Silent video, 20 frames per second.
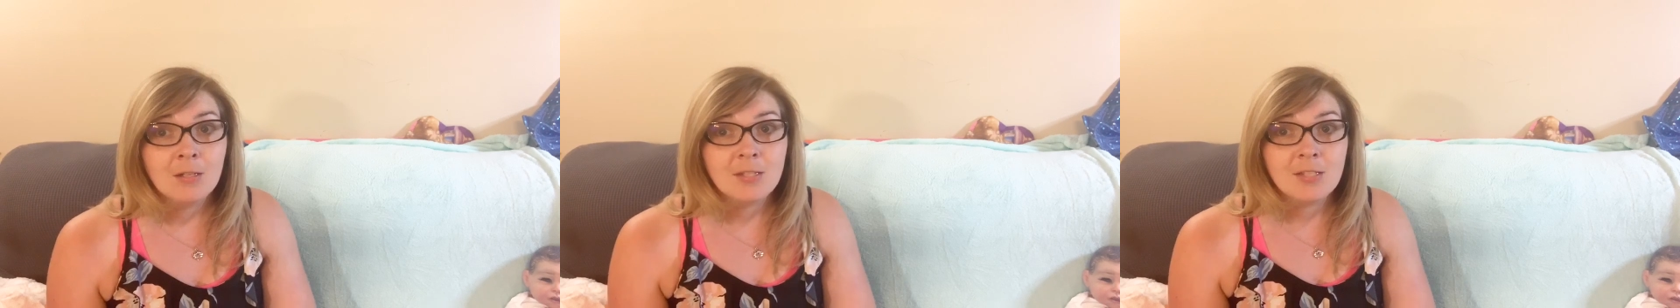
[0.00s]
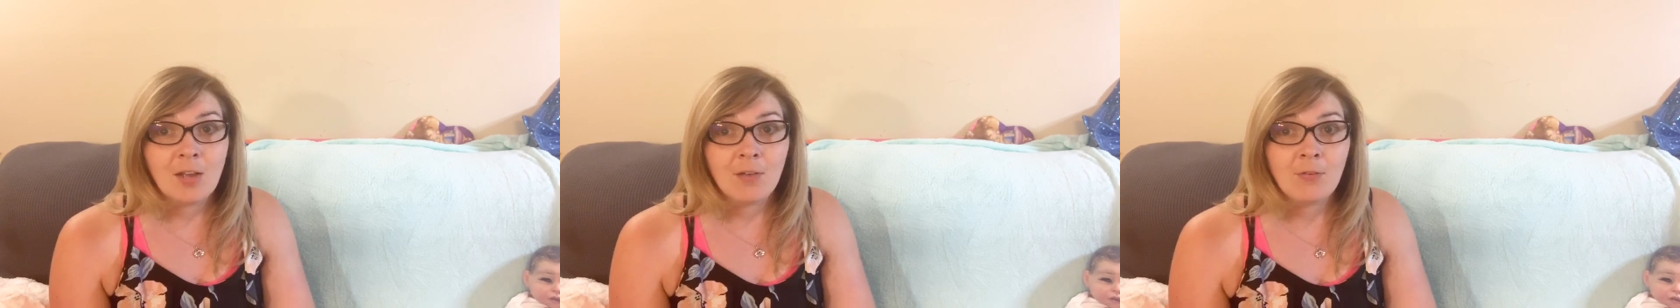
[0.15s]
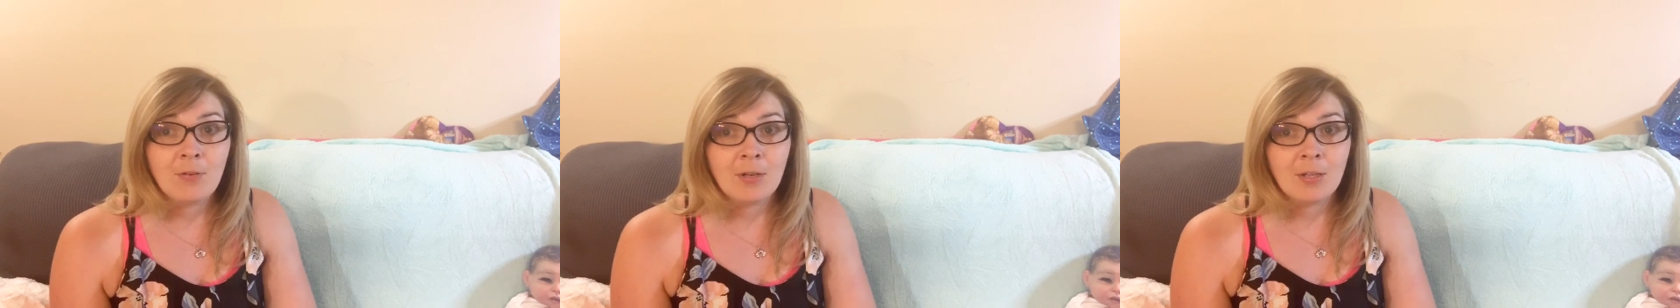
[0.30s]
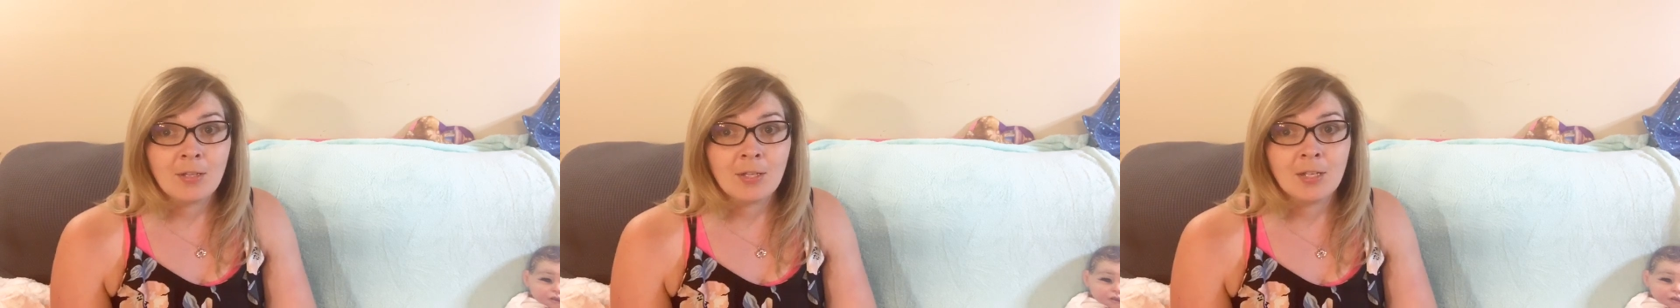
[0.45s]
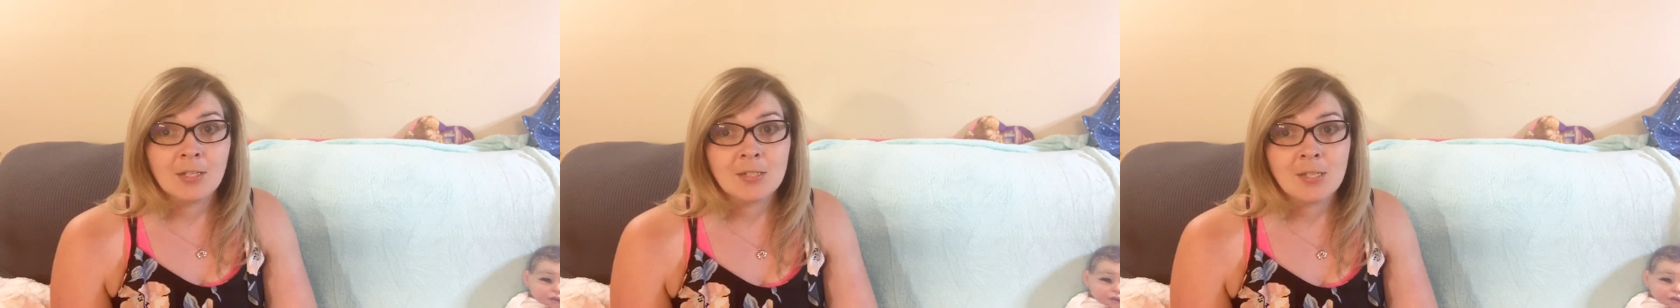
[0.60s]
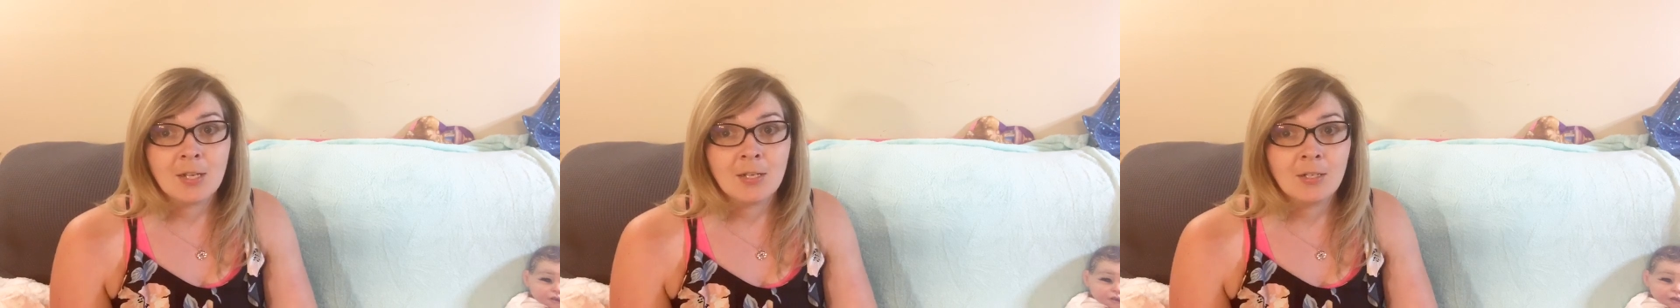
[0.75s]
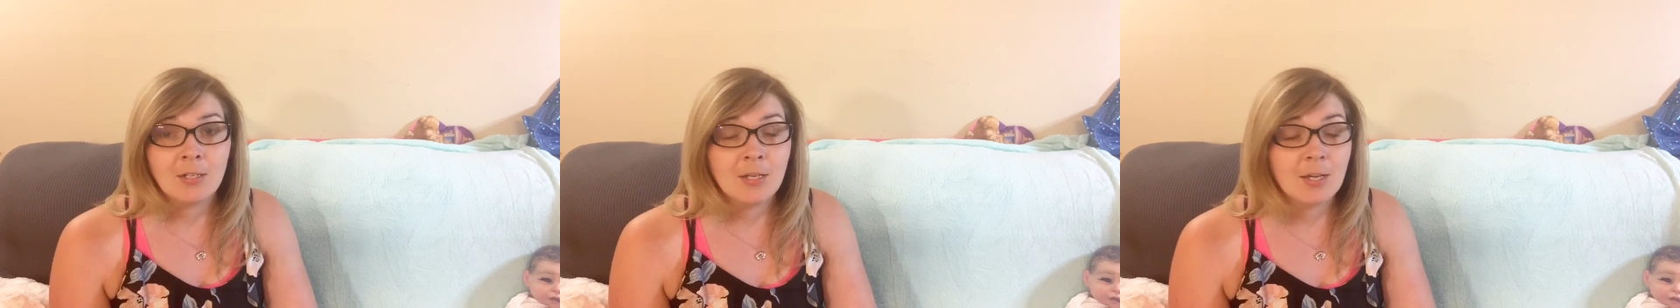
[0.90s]
Definitely
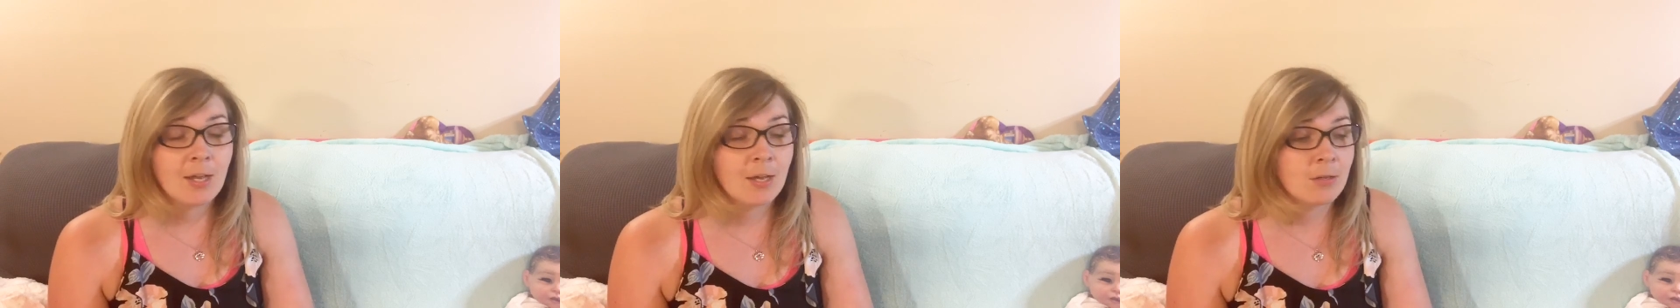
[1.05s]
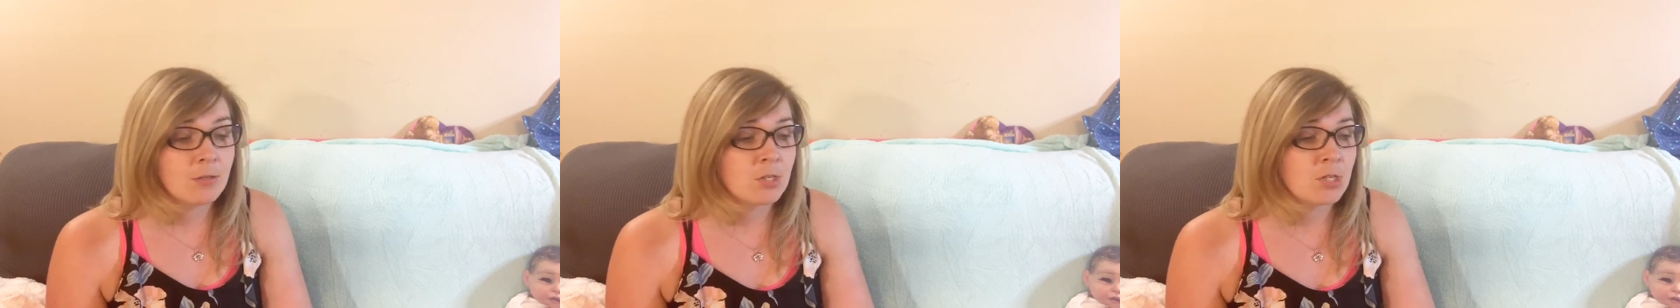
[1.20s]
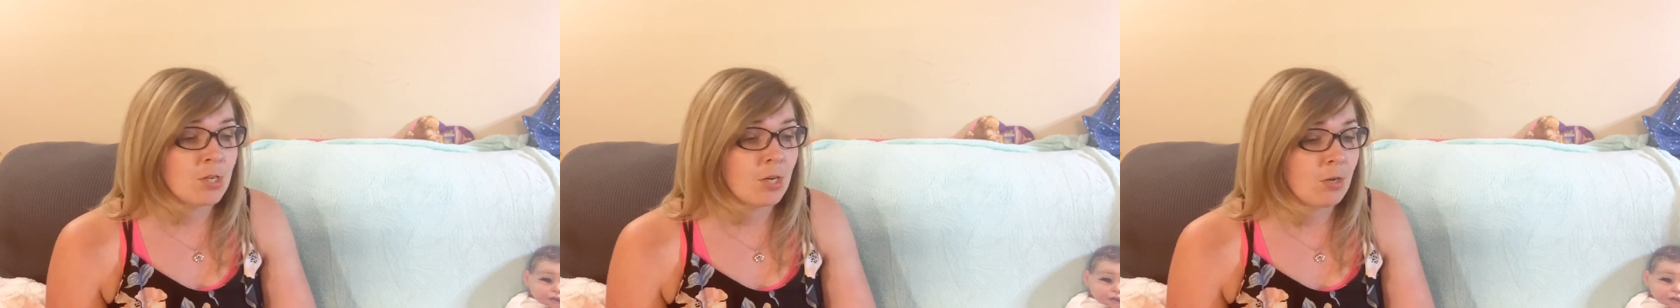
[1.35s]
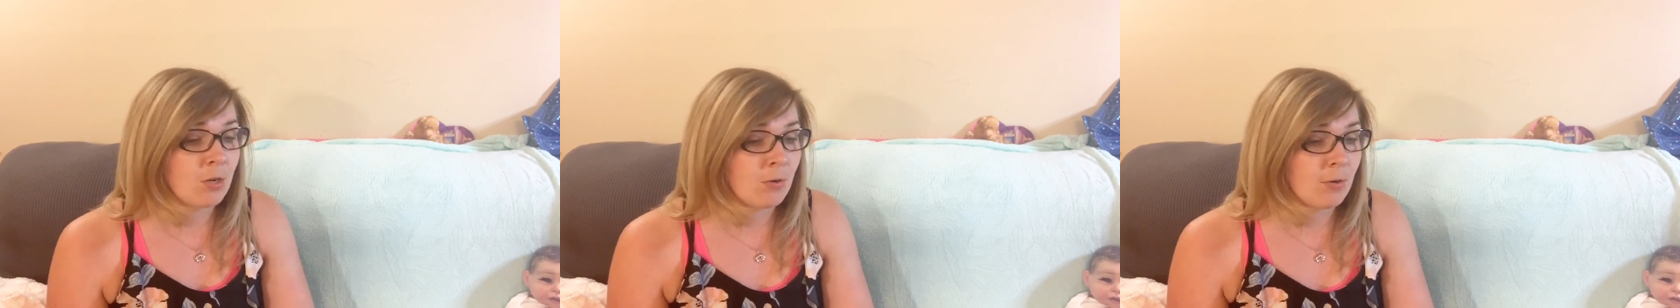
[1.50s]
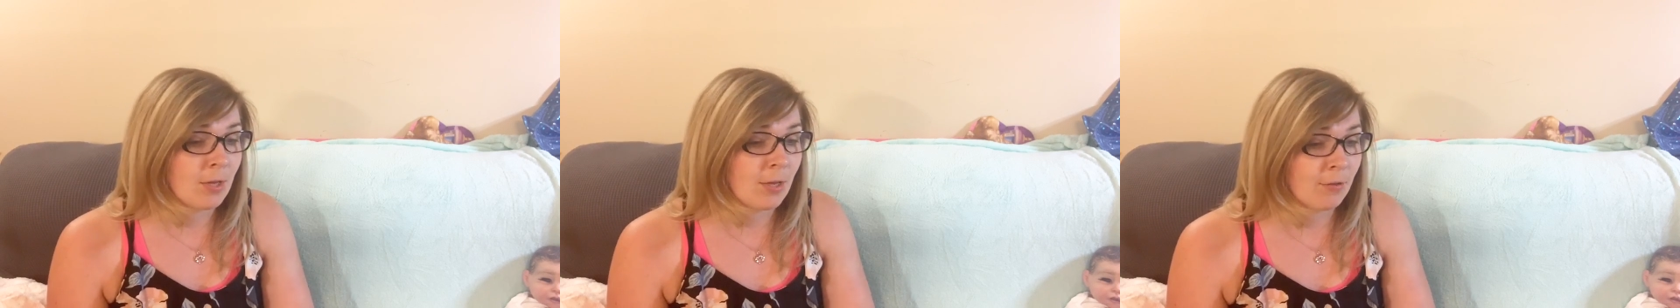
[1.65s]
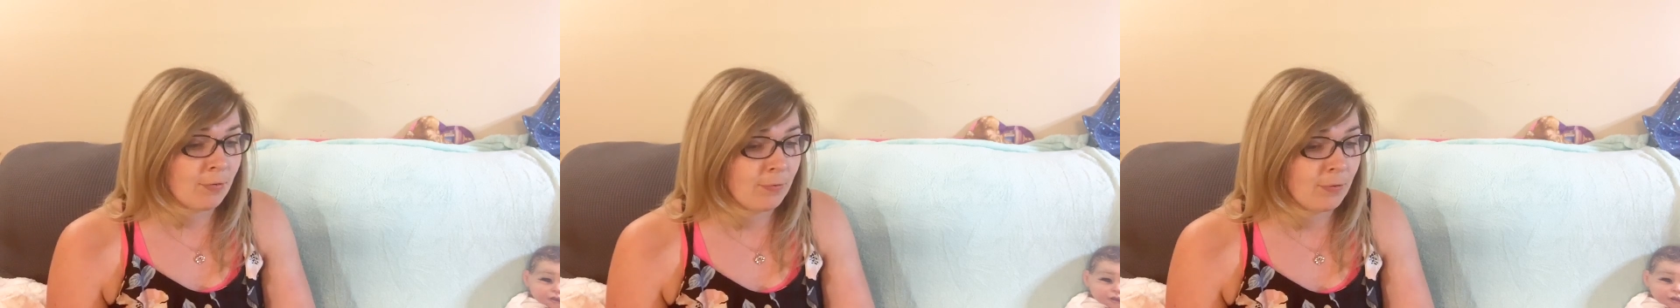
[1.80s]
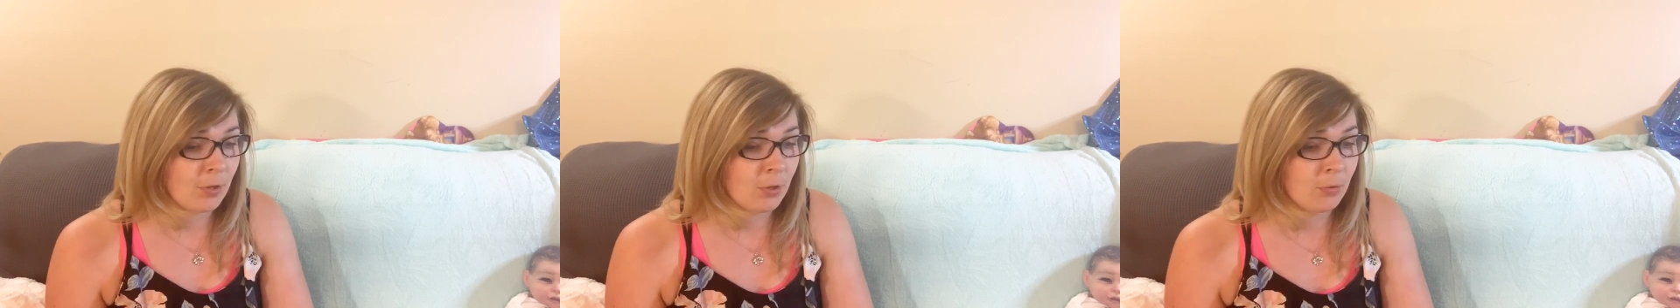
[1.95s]
attend a doll show
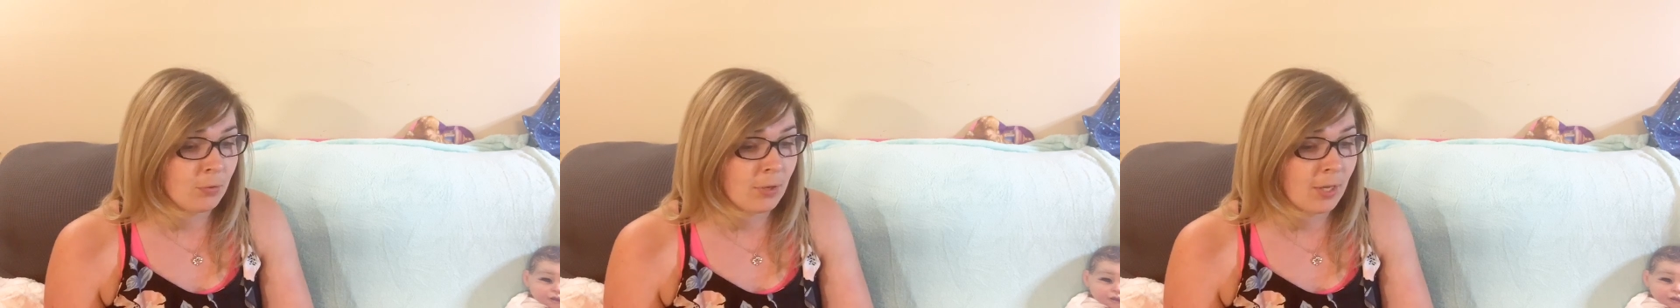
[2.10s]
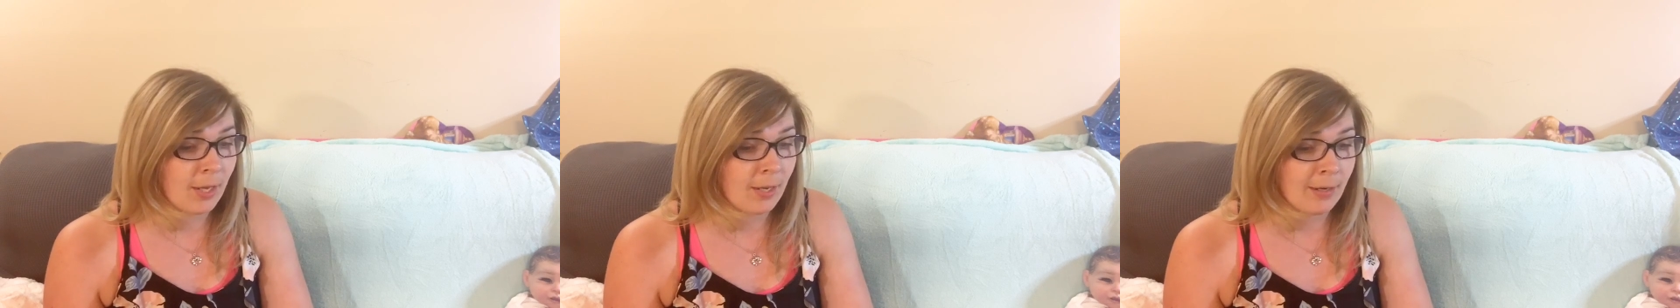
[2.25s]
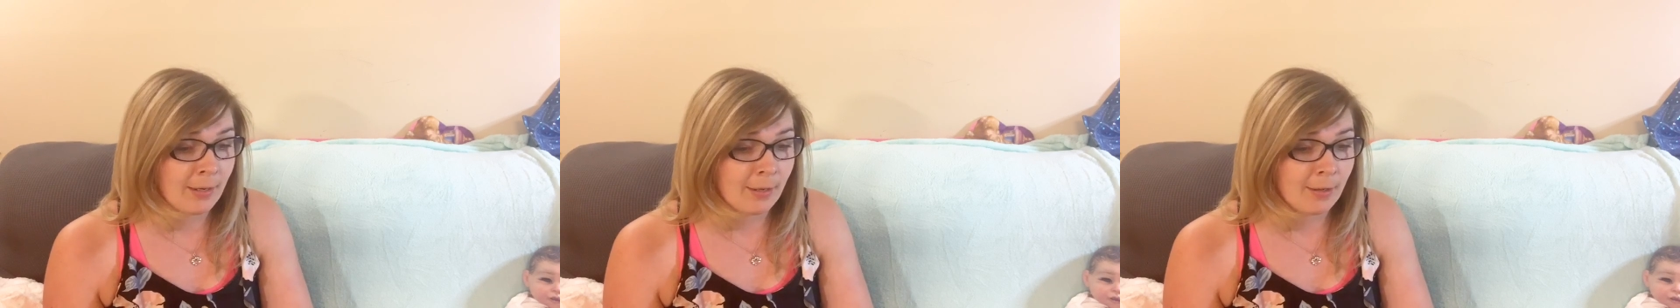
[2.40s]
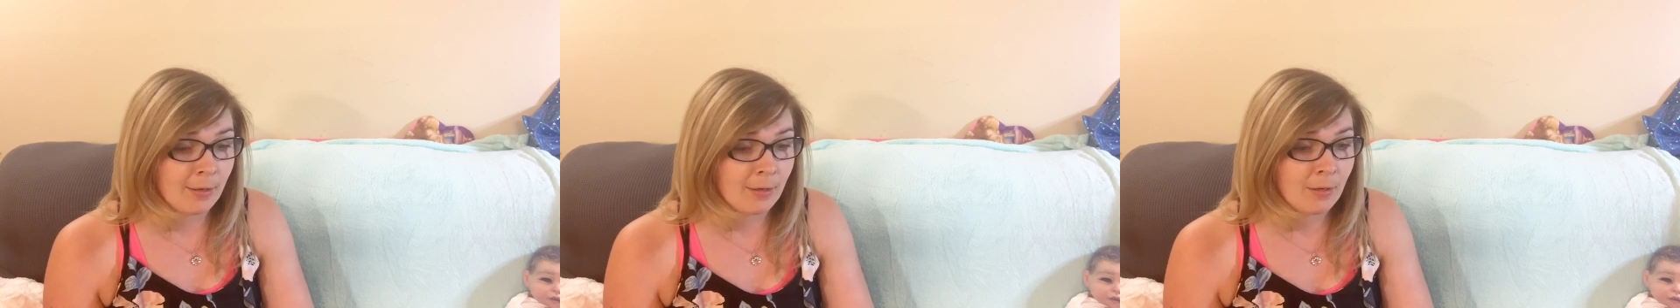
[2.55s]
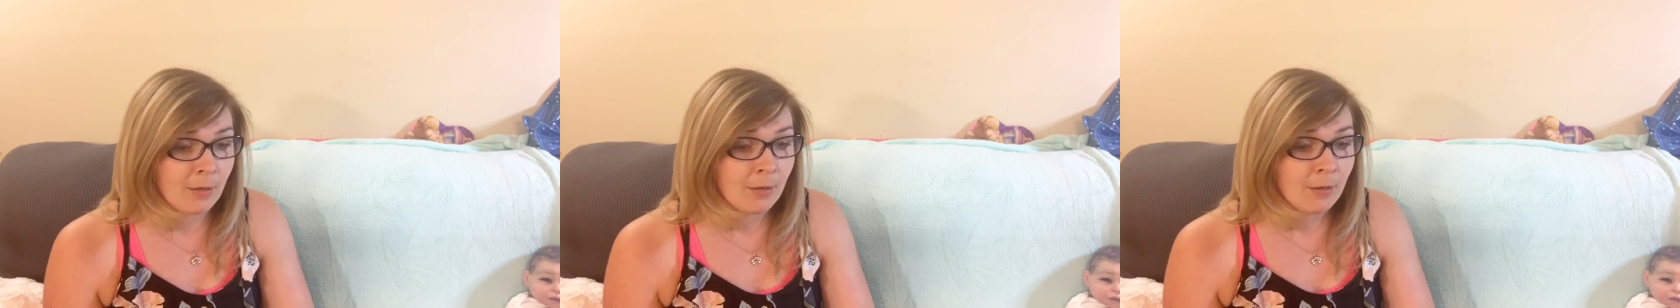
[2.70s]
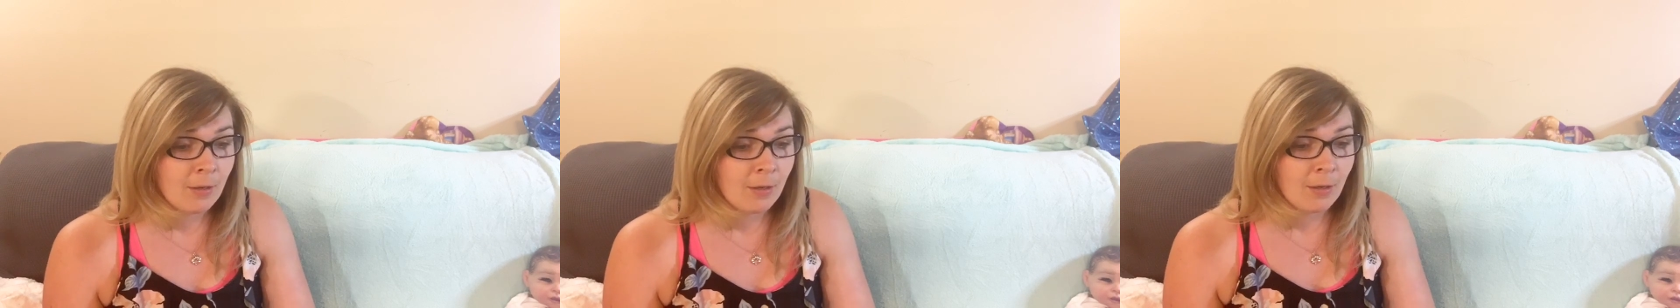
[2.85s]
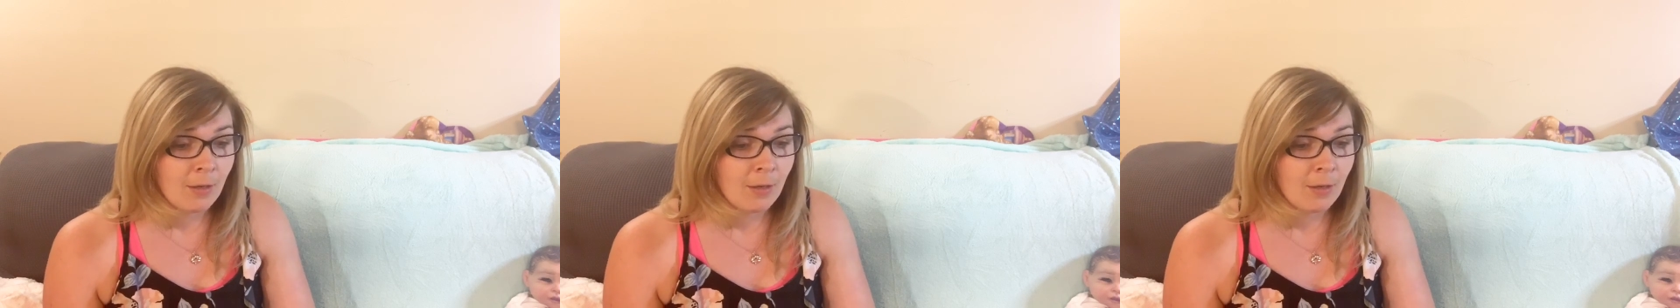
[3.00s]
if you can.